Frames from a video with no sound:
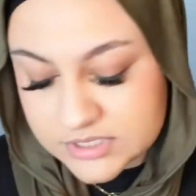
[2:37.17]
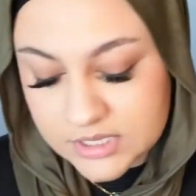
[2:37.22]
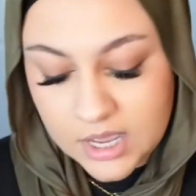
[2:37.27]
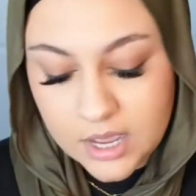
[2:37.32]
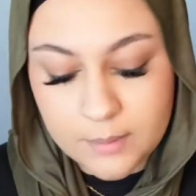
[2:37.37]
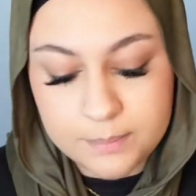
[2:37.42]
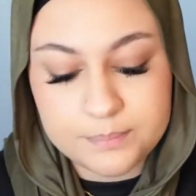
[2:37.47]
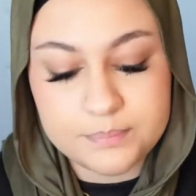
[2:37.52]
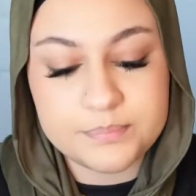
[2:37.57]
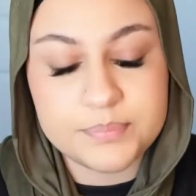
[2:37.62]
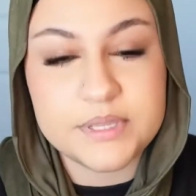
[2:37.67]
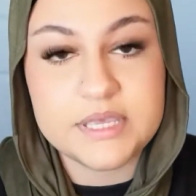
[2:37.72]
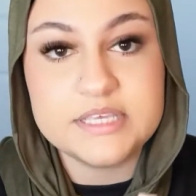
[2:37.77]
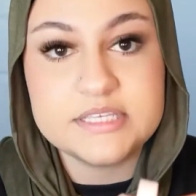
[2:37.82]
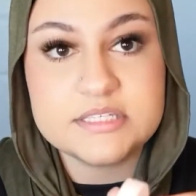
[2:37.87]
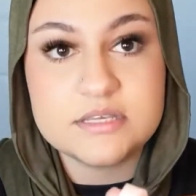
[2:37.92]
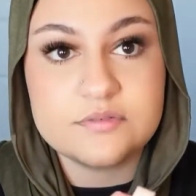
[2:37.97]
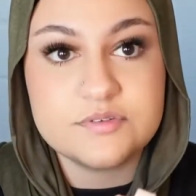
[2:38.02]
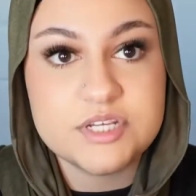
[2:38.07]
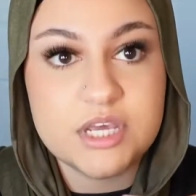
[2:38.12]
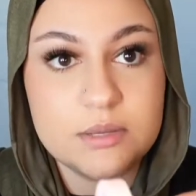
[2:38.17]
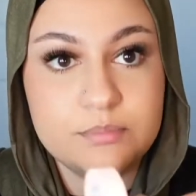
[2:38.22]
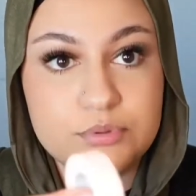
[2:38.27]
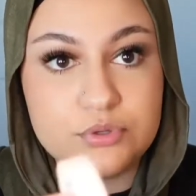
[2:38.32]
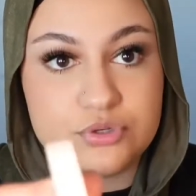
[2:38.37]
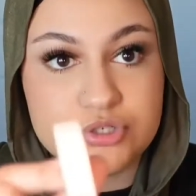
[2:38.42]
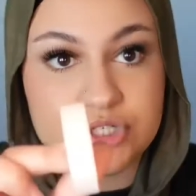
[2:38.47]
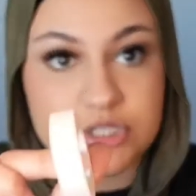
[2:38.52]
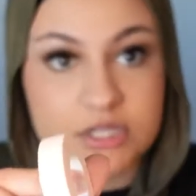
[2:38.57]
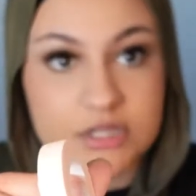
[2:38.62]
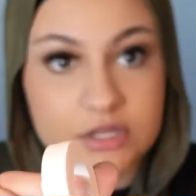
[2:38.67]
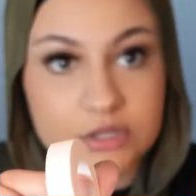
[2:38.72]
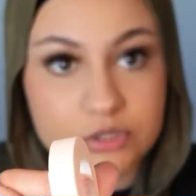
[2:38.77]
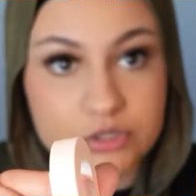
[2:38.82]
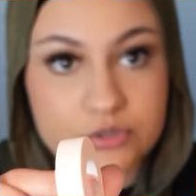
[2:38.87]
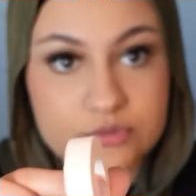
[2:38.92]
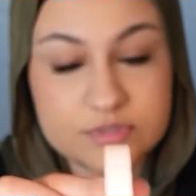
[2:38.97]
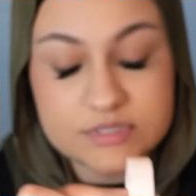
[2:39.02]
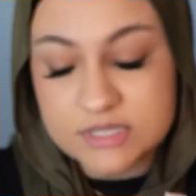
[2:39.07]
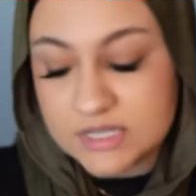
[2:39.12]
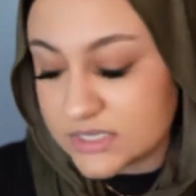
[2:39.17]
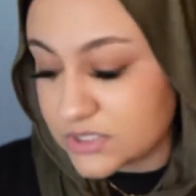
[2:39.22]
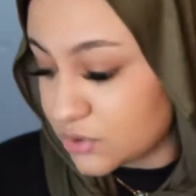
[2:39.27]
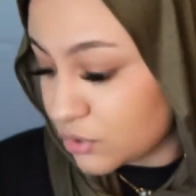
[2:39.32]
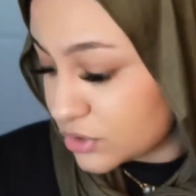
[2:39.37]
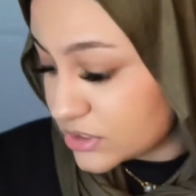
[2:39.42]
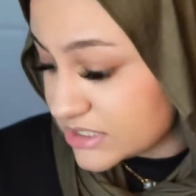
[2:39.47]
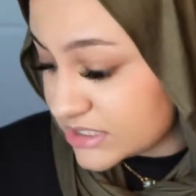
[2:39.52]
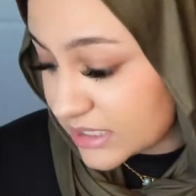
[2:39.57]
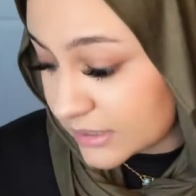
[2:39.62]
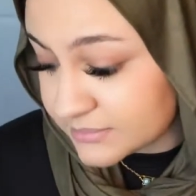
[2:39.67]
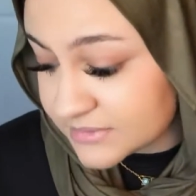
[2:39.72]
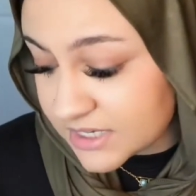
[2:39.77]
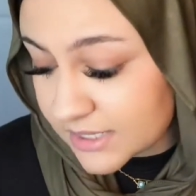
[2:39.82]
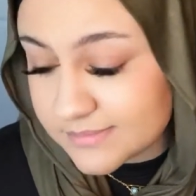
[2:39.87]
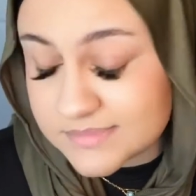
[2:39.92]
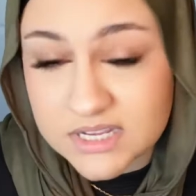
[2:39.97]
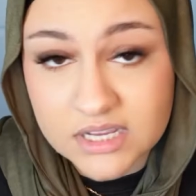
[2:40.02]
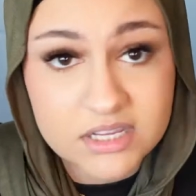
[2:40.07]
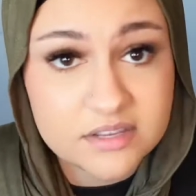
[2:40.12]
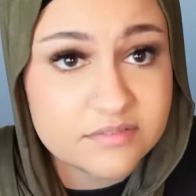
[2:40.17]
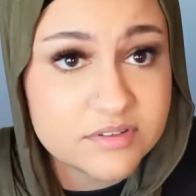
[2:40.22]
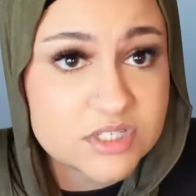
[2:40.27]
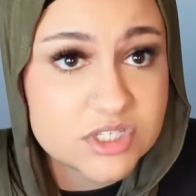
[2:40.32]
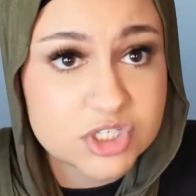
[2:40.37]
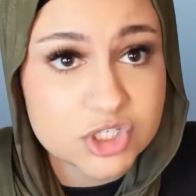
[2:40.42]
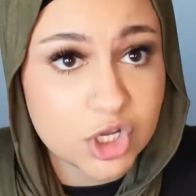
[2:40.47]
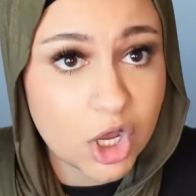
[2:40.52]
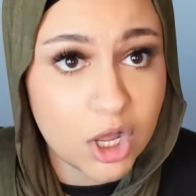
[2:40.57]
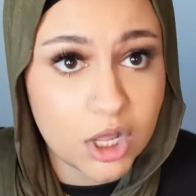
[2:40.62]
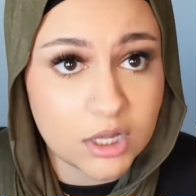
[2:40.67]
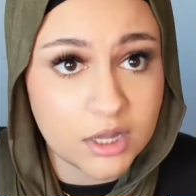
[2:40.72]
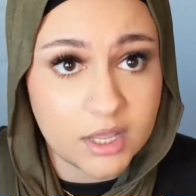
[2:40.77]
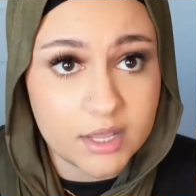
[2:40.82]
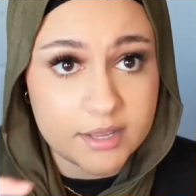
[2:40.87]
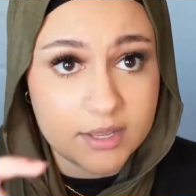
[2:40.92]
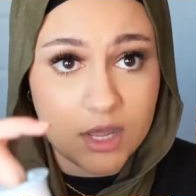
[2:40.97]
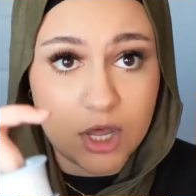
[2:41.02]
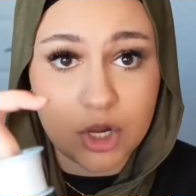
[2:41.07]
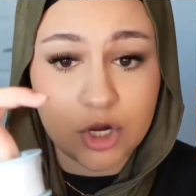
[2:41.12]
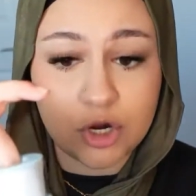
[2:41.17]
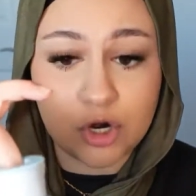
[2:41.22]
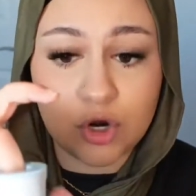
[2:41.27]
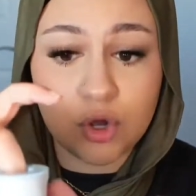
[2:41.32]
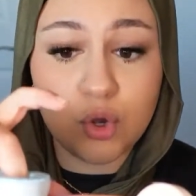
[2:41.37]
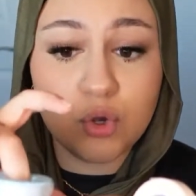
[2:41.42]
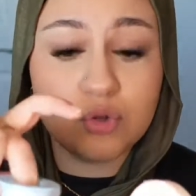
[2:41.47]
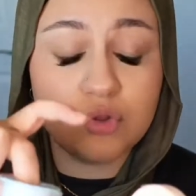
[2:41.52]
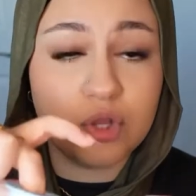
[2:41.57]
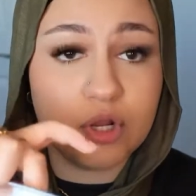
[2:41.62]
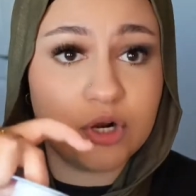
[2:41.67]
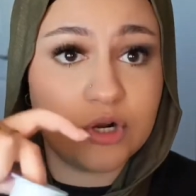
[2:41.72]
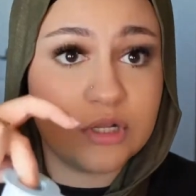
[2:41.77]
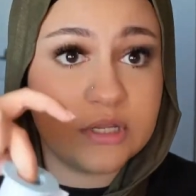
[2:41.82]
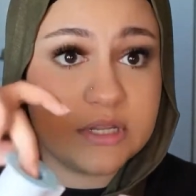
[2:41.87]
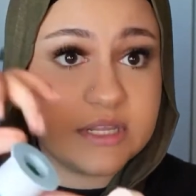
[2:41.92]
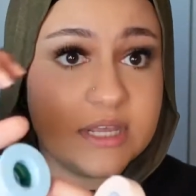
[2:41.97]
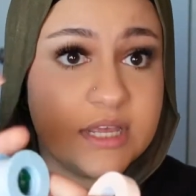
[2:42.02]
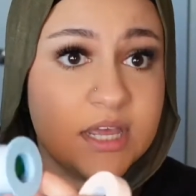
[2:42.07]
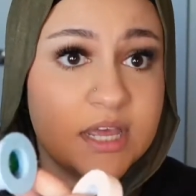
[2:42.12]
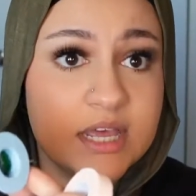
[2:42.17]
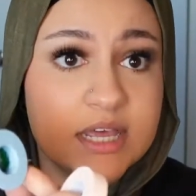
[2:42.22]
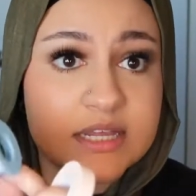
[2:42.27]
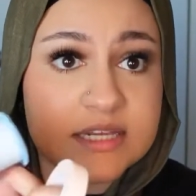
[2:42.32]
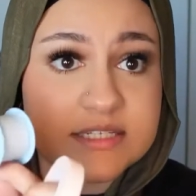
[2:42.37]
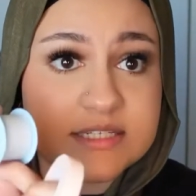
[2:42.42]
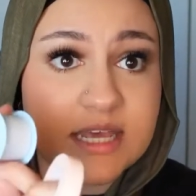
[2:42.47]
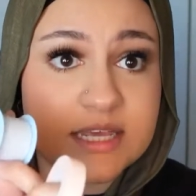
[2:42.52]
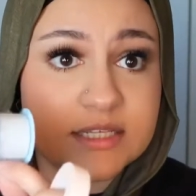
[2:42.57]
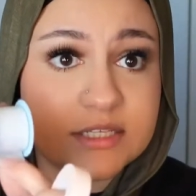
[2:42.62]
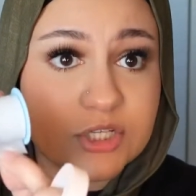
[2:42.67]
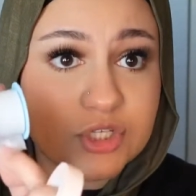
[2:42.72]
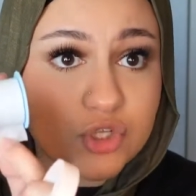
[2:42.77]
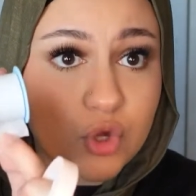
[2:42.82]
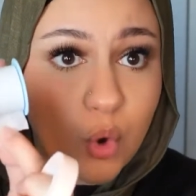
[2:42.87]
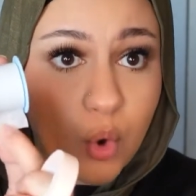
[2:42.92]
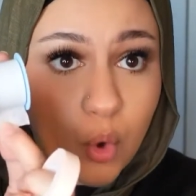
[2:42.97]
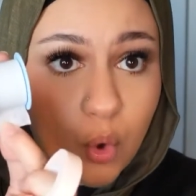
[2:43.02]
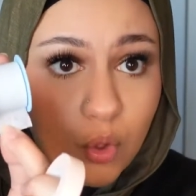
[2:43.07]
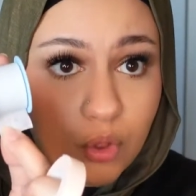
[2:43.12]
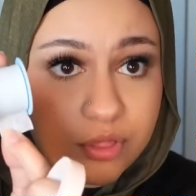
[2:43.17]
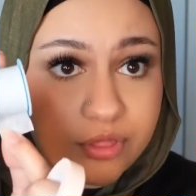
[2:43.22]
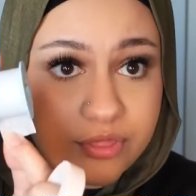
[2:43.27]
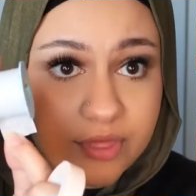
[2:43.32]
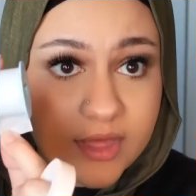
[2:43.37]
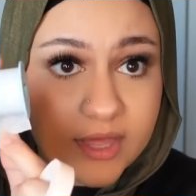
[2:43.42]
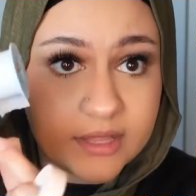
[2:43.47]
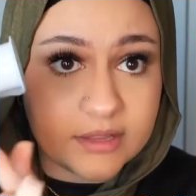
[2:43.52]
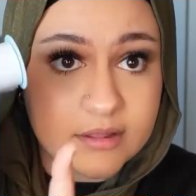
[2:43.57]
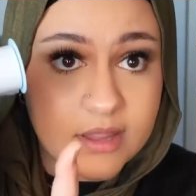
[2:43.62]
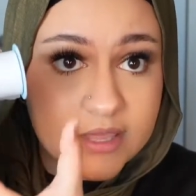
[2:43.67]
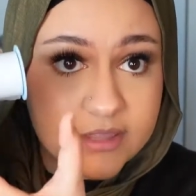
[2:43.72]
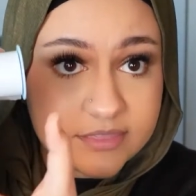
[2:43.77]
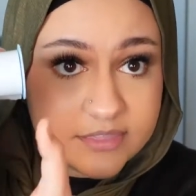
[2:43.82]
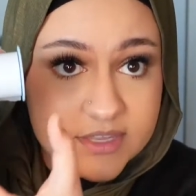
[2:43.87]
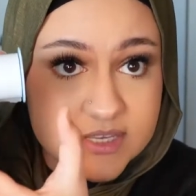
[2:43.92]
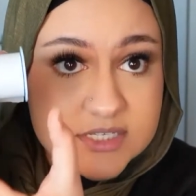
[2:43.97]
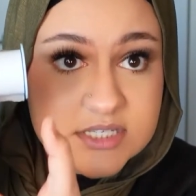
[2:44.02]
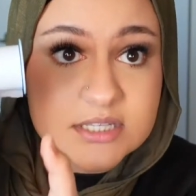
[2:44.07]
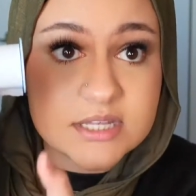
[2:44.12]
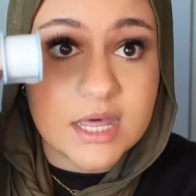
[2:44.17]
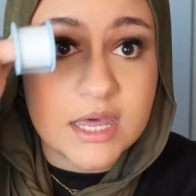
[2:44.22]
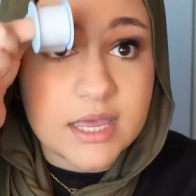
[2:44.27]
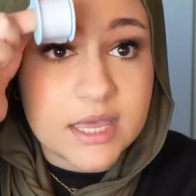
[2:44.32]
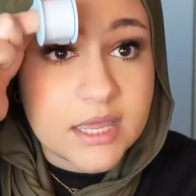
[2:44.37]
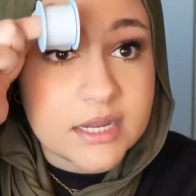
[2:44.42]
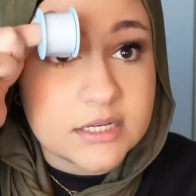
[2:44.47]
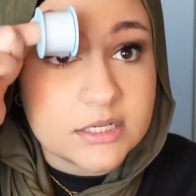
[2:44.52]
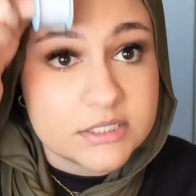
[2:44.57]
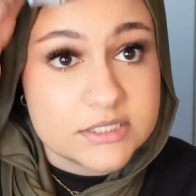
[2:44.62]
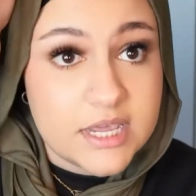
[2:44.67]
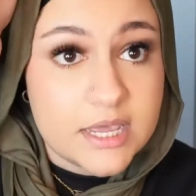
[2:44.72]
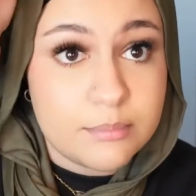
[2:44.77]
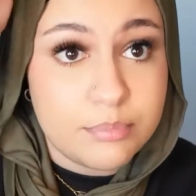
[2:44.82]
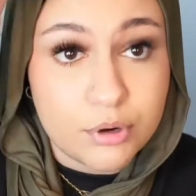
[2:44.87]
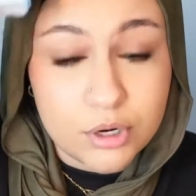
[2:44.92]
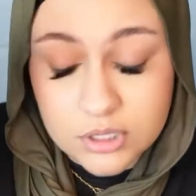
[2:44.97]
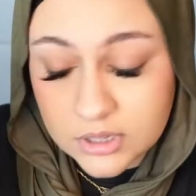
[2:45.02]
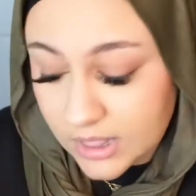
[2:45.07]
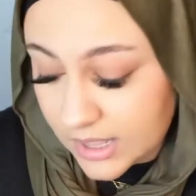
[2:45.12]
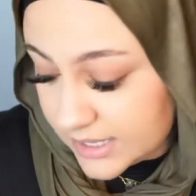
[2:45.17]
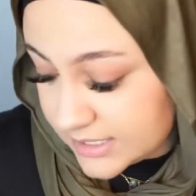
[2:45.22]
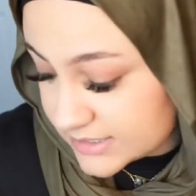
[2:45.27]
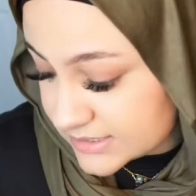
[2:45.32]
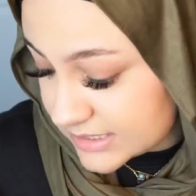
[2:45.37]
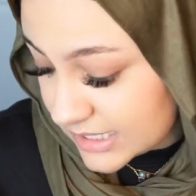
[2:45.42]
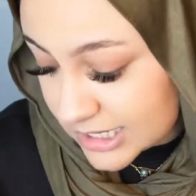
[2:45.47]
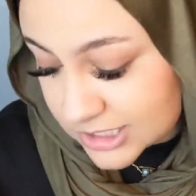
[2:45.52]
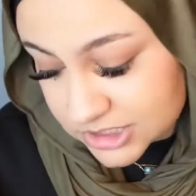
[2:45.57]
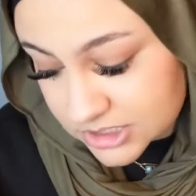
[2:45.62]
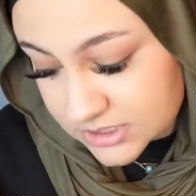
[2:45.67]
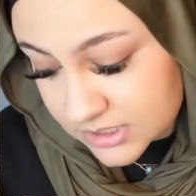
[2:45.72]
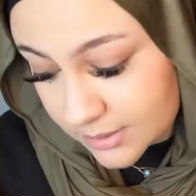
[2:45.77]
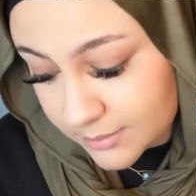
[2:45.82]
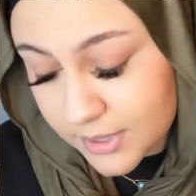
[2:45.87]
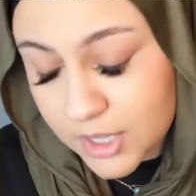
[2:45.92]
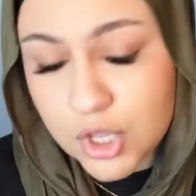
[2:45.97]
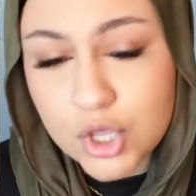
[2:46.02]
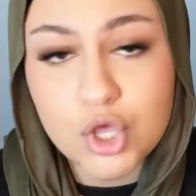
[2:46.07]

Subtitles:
a piece of tape, usually they'll use this, or sometimes I even saw like a girl literally take this whole thing like this thick and tape her client's lashes up.